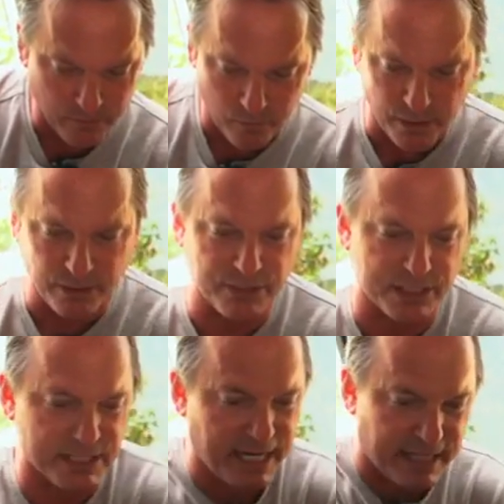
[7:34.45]
where you
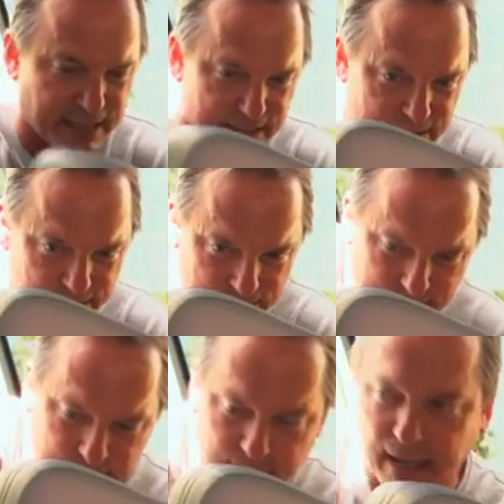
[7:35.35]
just take this
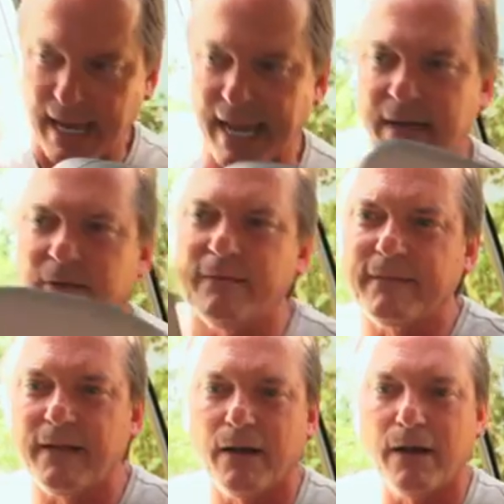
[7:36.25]
handle,
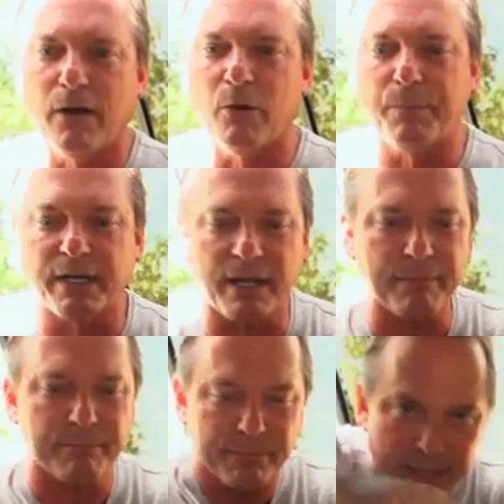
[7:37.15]
open it up.